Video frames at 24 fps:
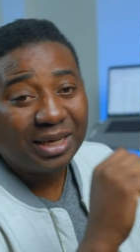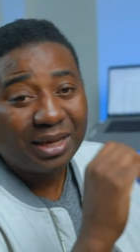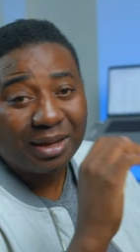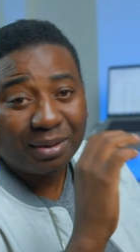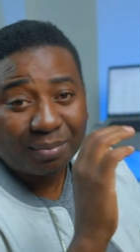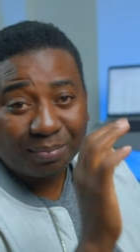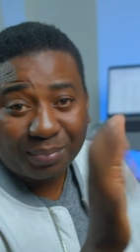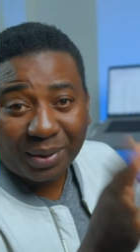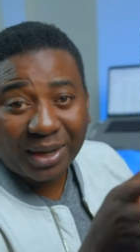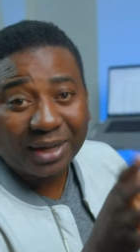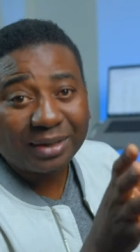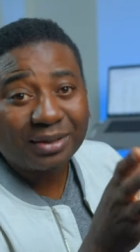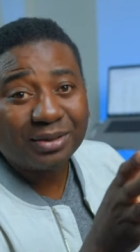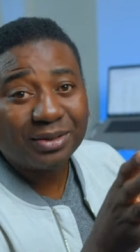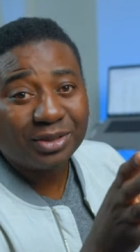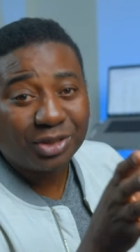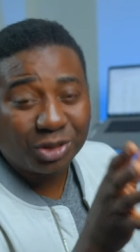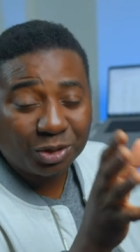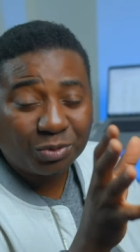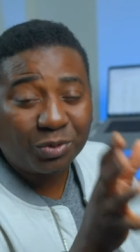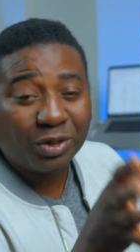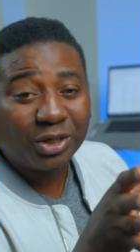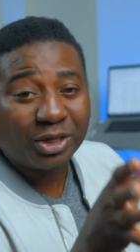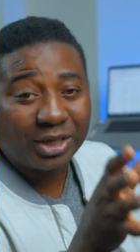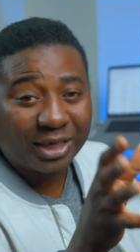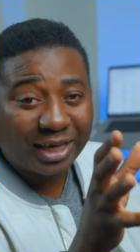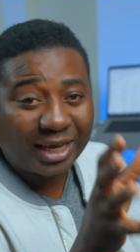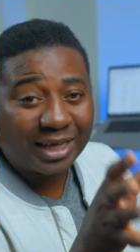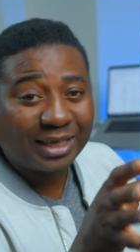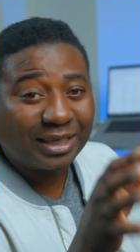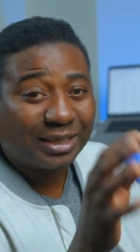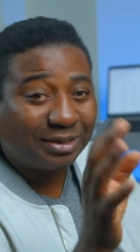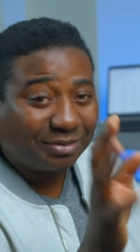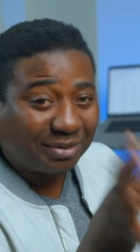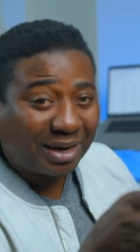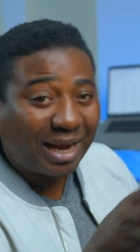but you want to get
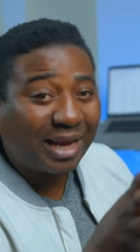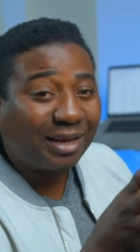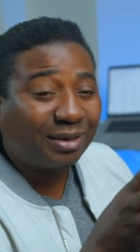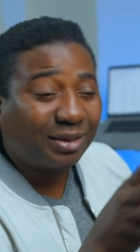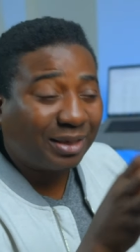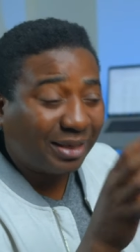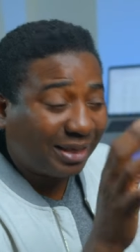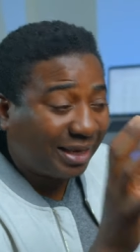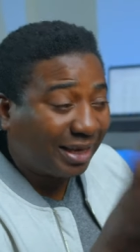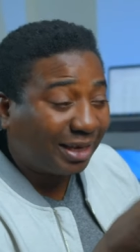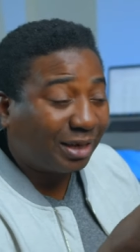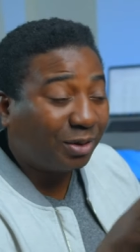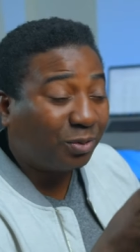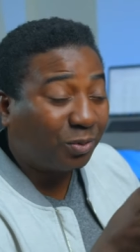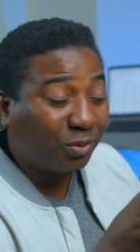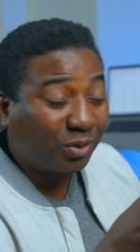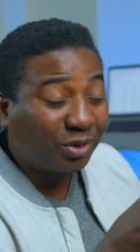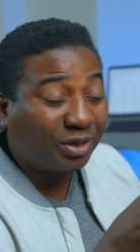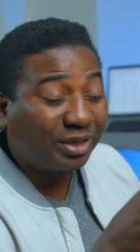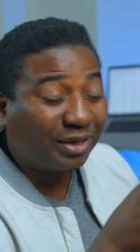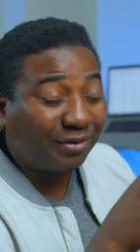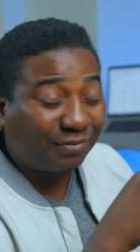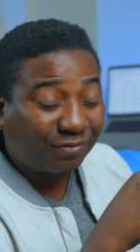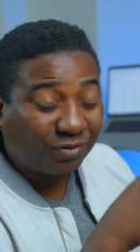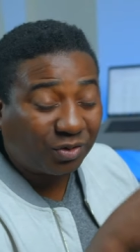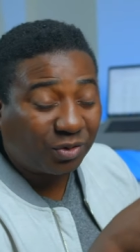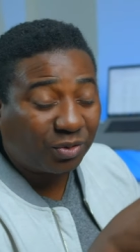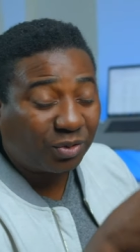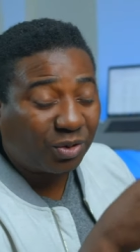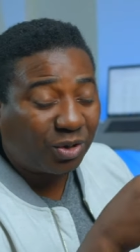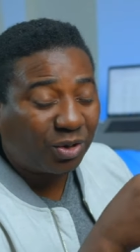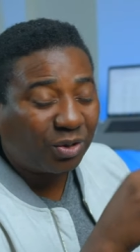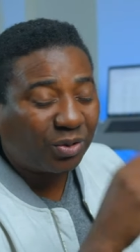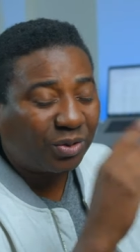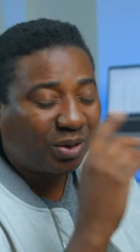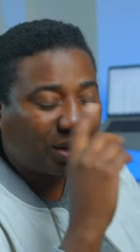it right get it once and for
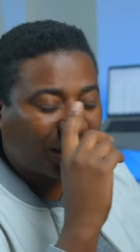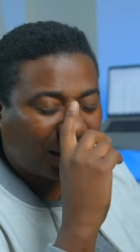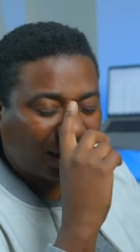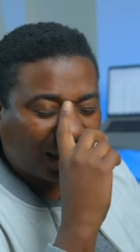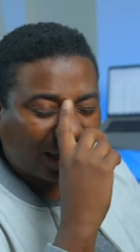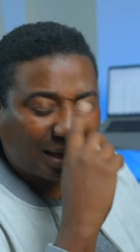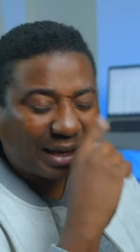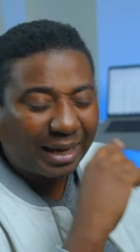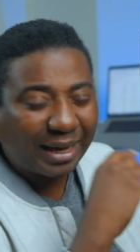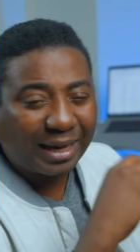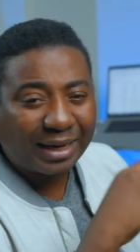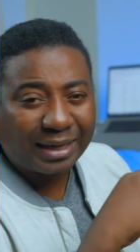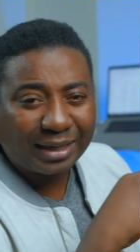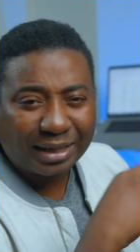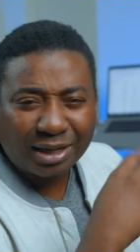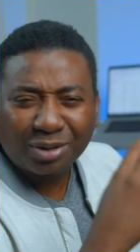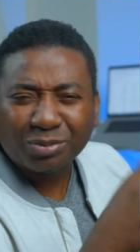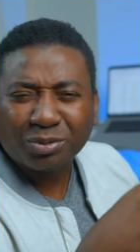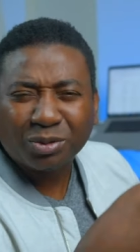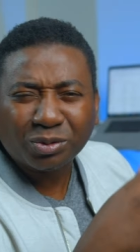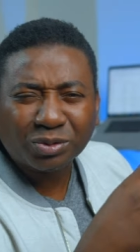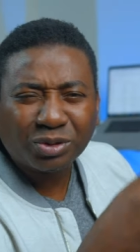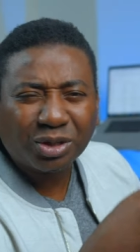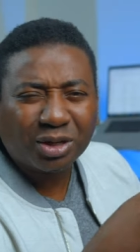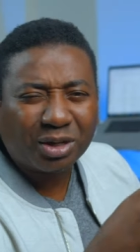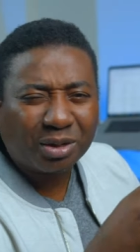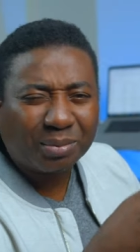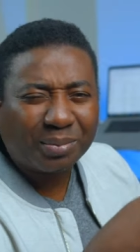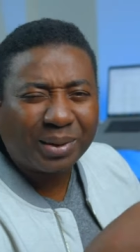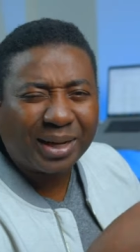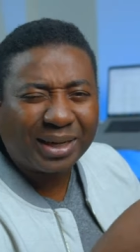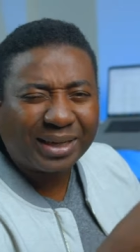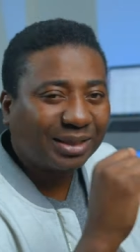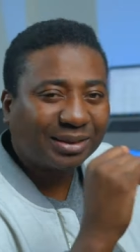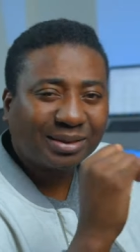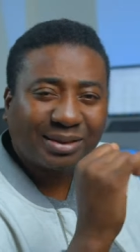all and uh, we'll talk
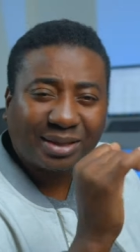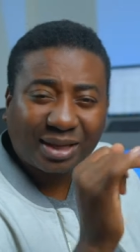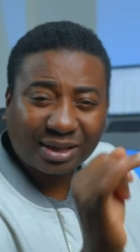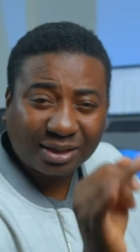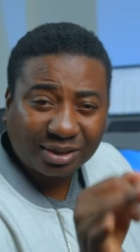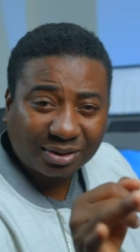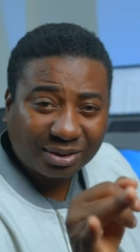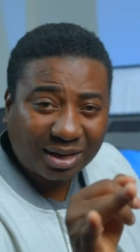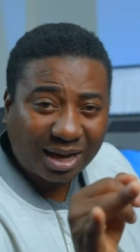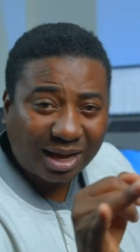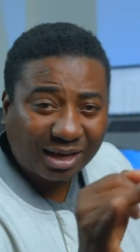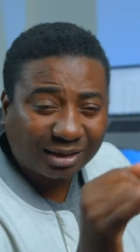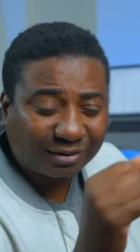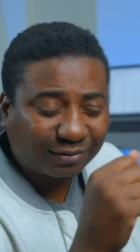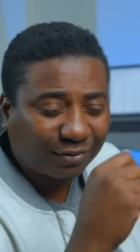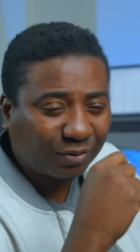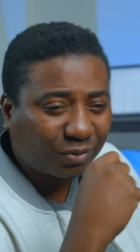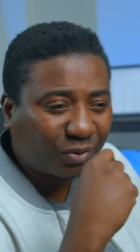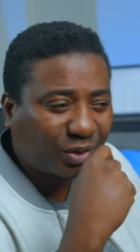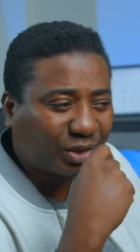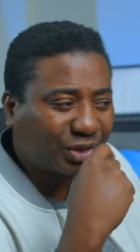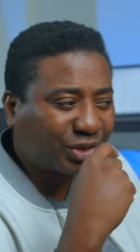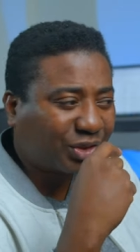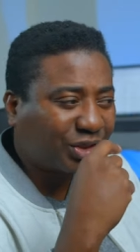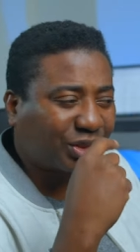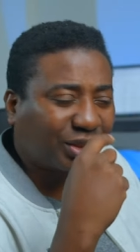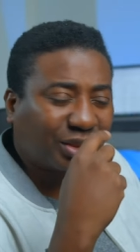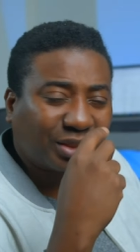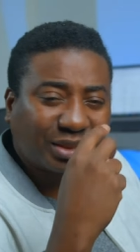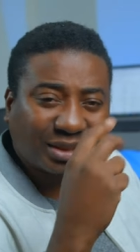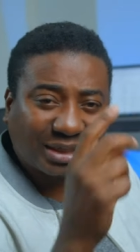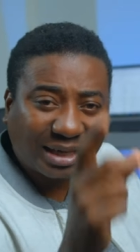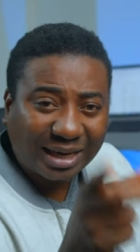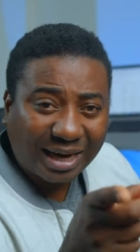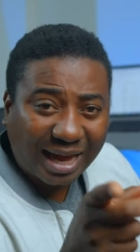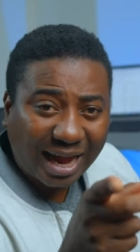about that thank you guys for watching
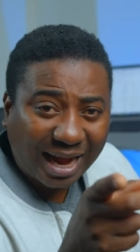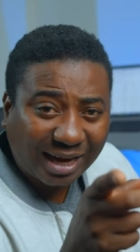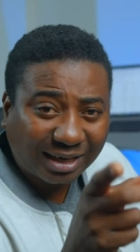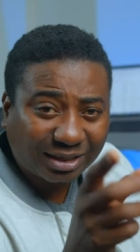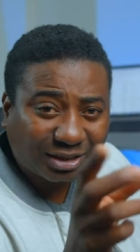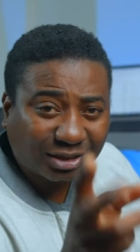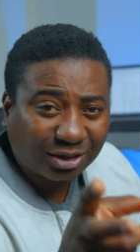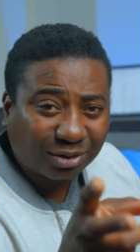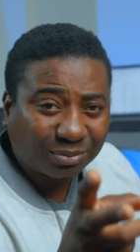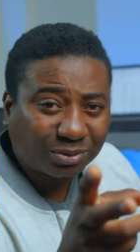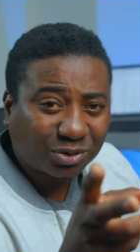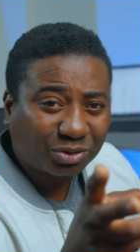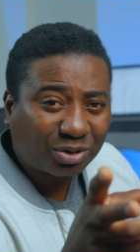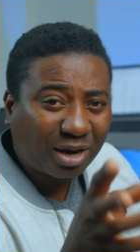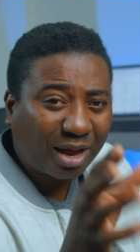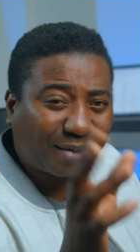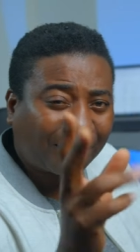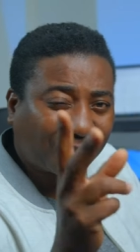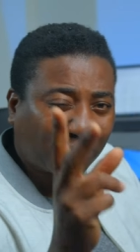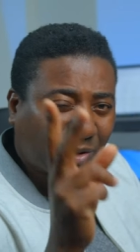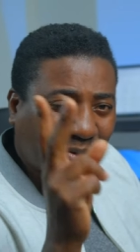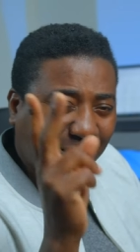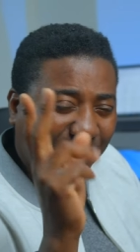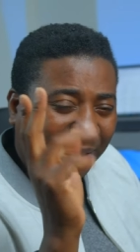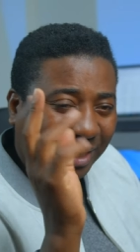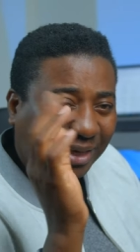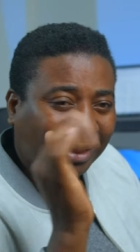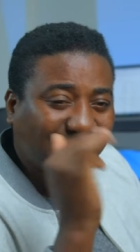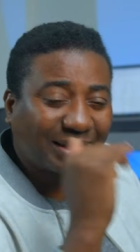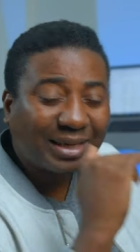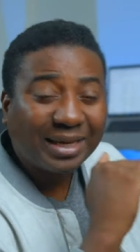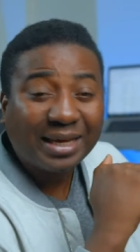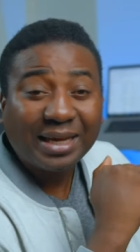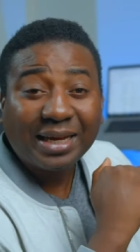like subscribe comment